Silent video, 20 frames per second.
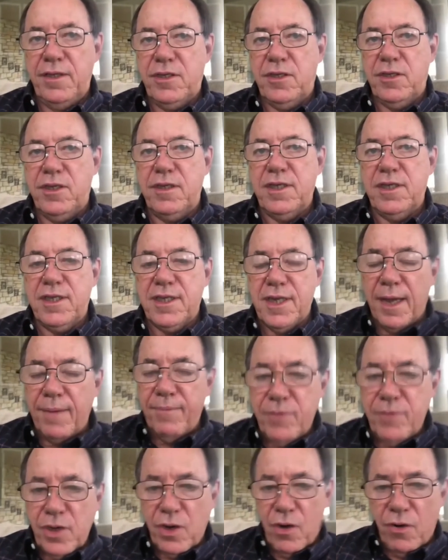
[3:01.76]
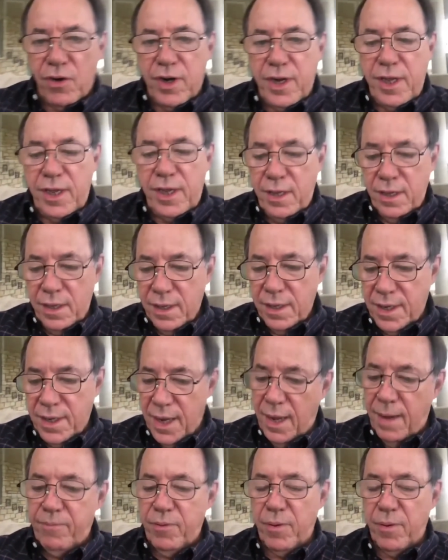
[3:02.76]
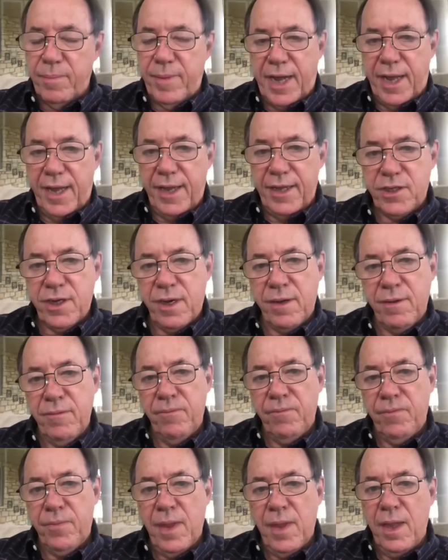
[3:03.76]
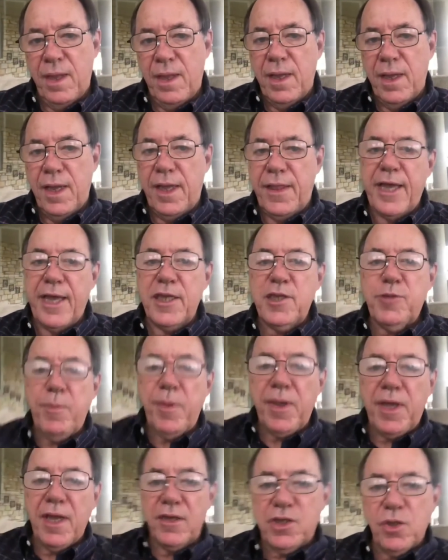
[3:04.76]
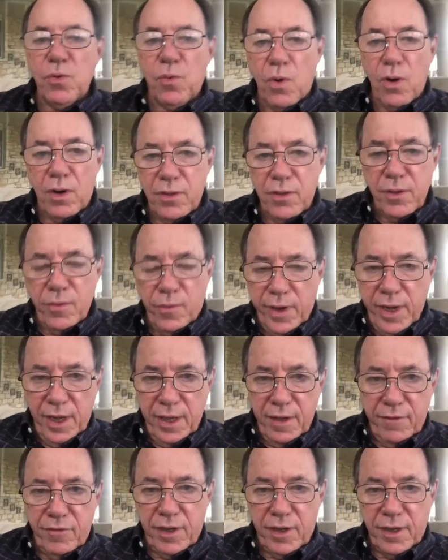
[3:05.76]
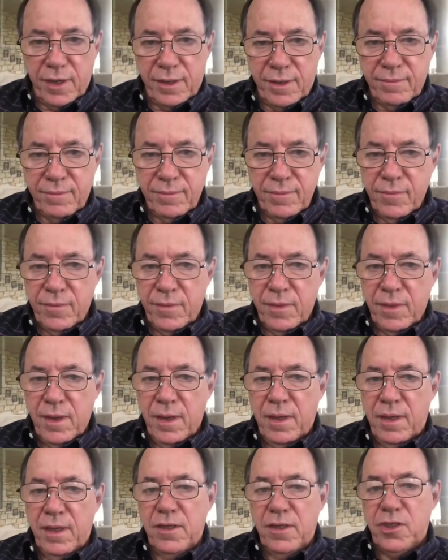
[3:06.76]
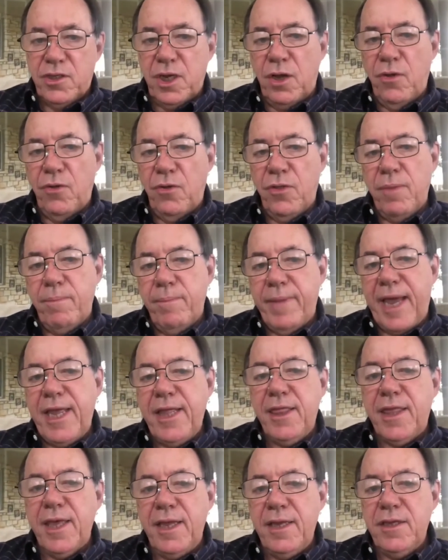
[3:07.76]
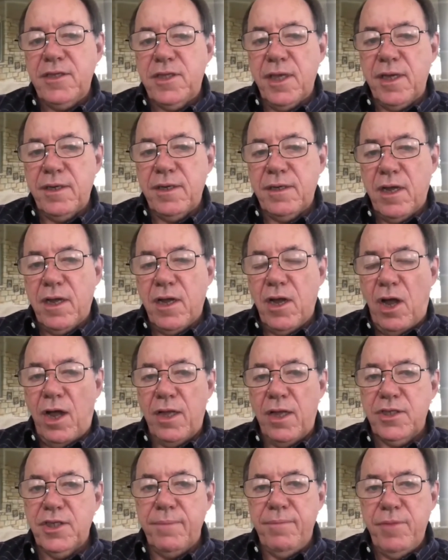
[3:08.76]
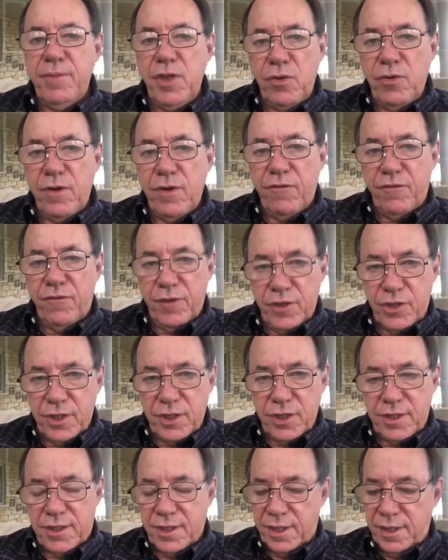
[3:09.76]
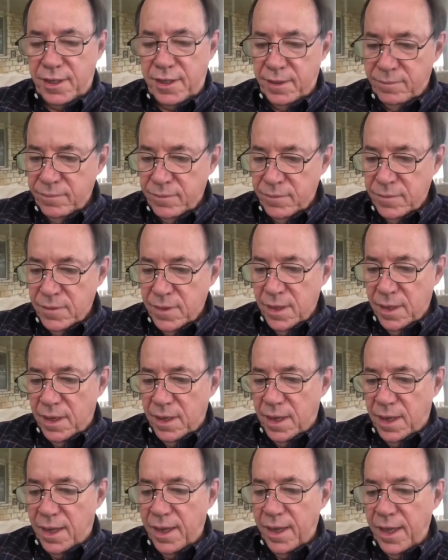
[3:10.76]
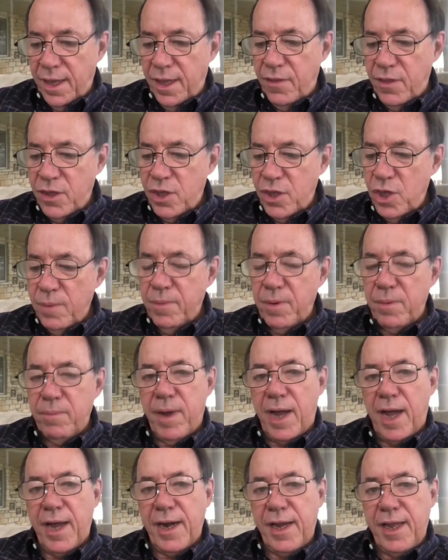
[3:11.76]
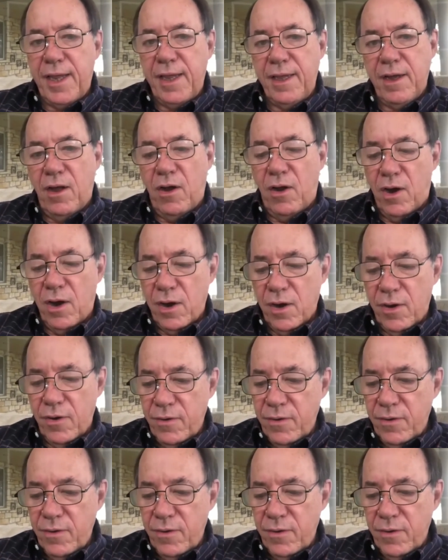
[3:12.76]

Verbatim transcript: to some degree compromised. And that's because the world that we live in. So, the main things that cause immune deficiency uh, in the human body are